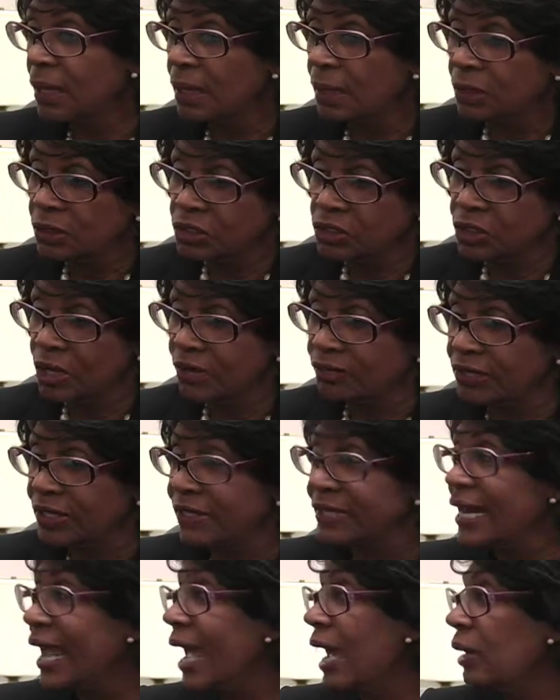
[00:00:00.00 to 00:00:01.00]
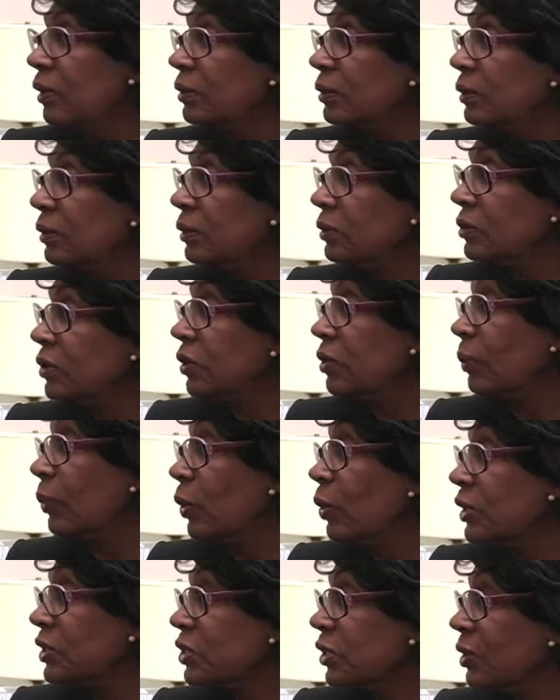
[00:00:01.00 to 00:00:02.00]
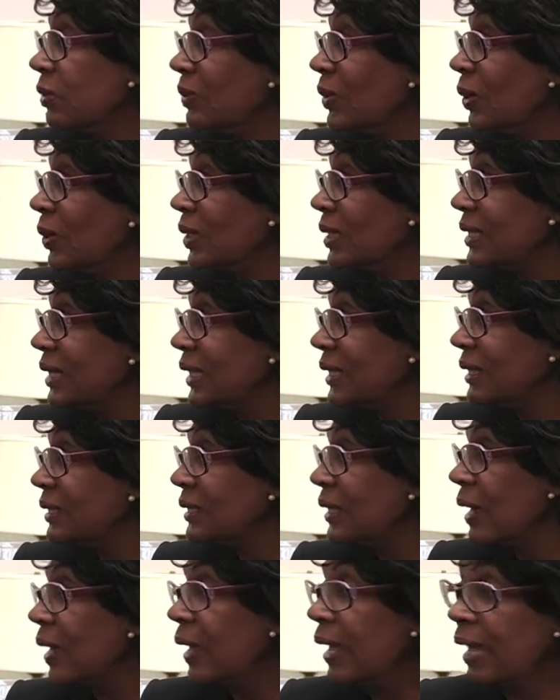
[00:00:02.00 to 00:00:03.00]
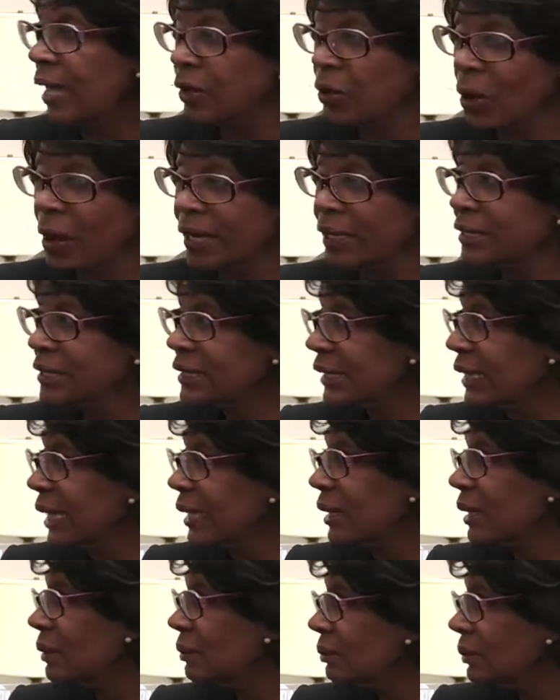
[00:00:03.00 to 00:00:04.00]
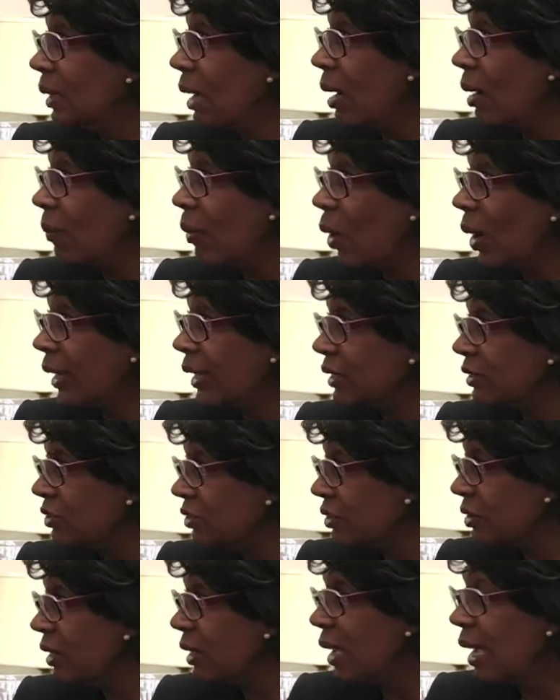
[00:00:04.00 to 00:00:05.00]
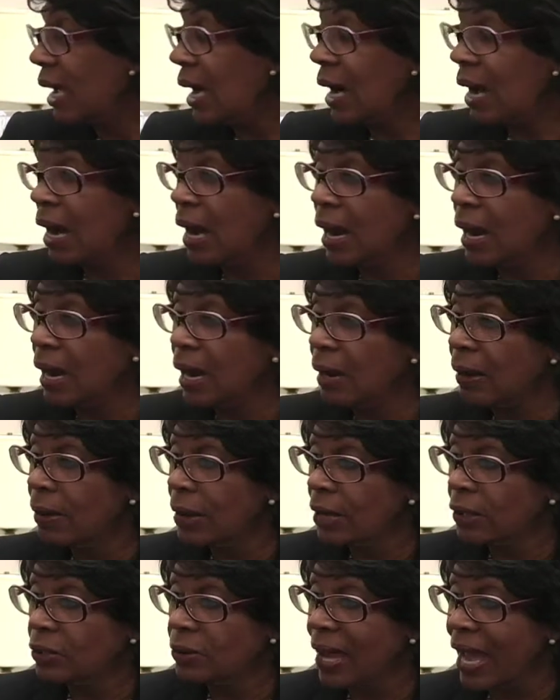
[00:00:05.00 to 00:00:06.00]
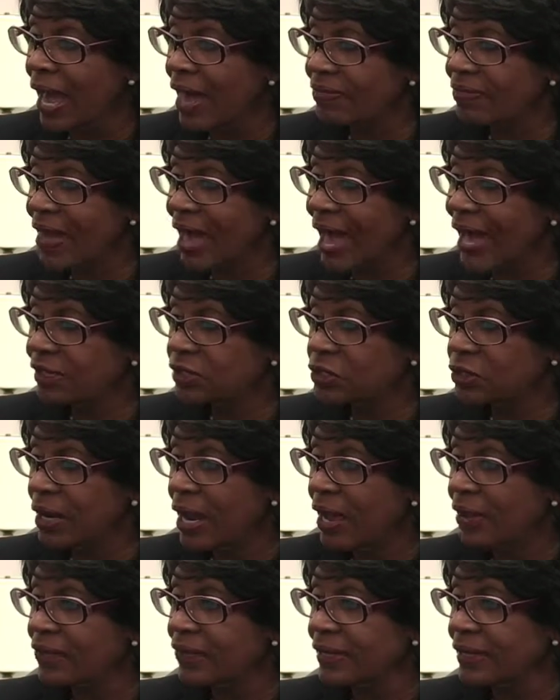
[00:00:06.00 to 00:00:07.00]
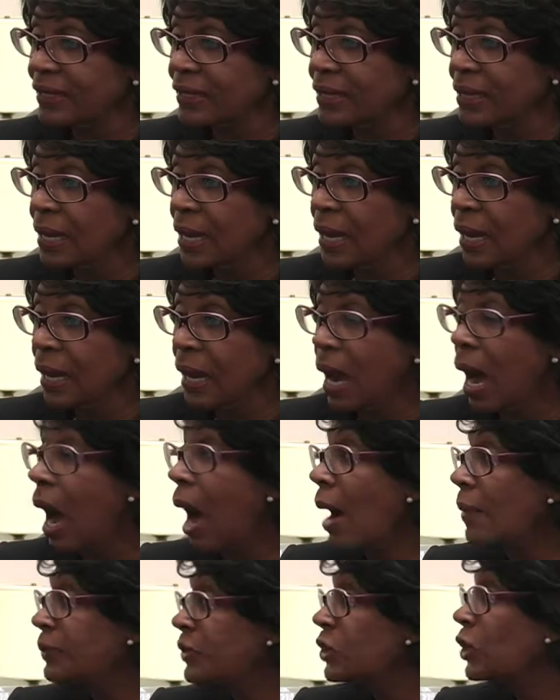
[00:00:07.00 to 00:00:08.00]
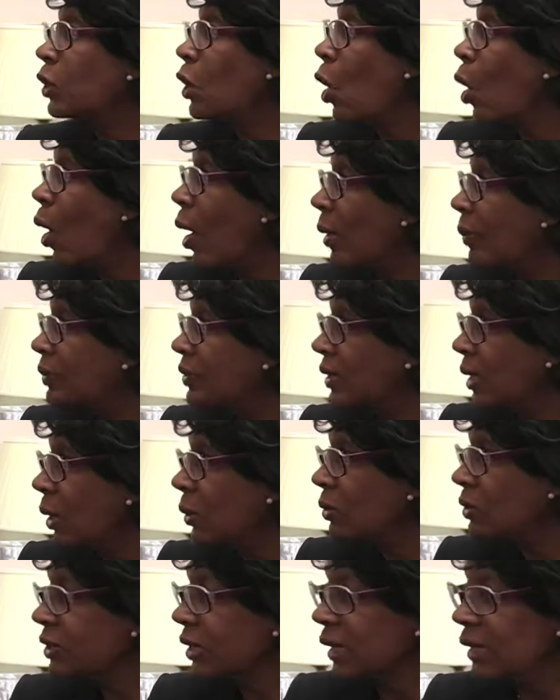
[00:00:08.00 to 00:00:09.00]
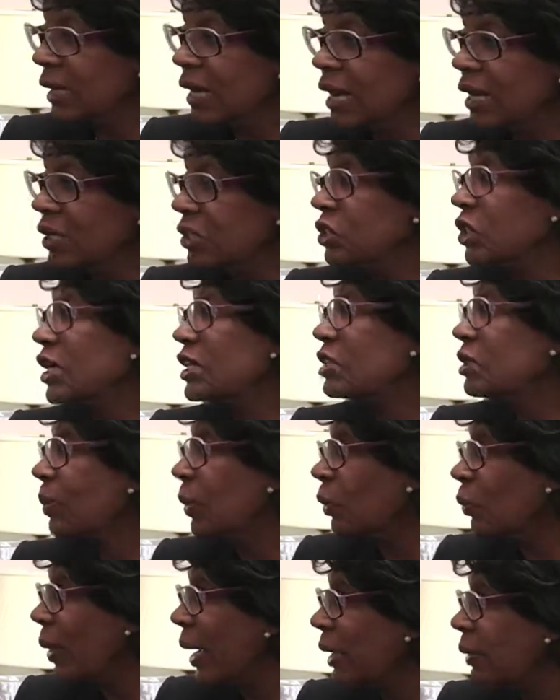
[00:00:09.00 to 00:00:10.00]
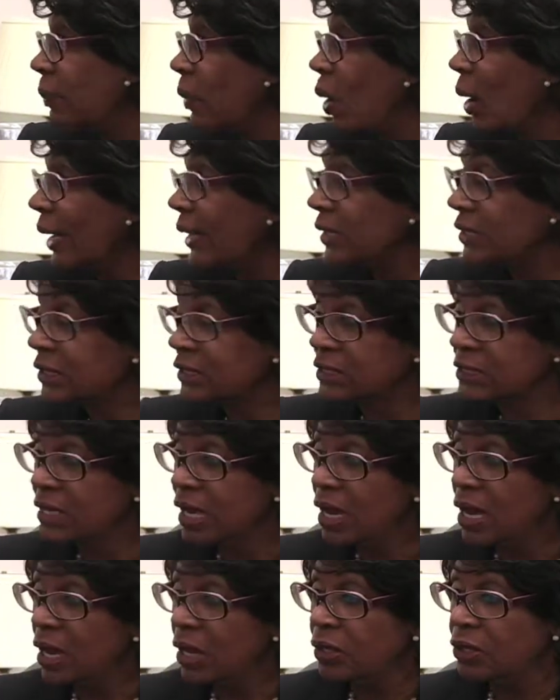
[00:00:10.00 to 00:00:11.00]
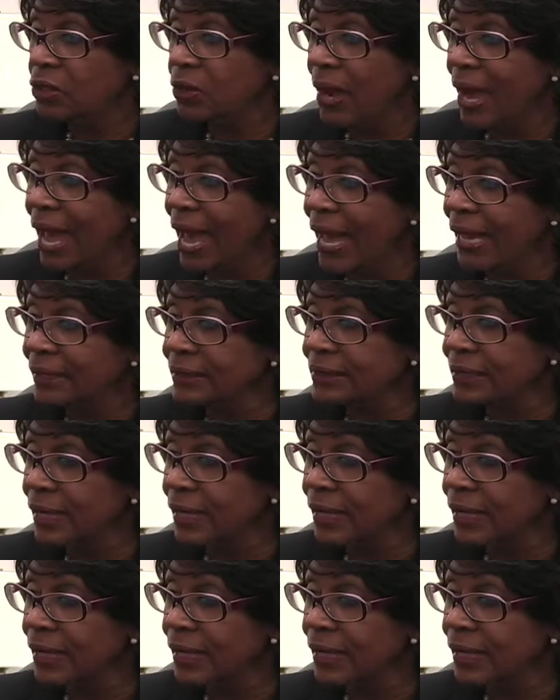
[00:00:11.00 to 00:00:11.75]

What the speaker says: shoved it down to the poorest communities in order to get a mortgage. You had that, you have the option arms, those adjustable rate mortgages. You had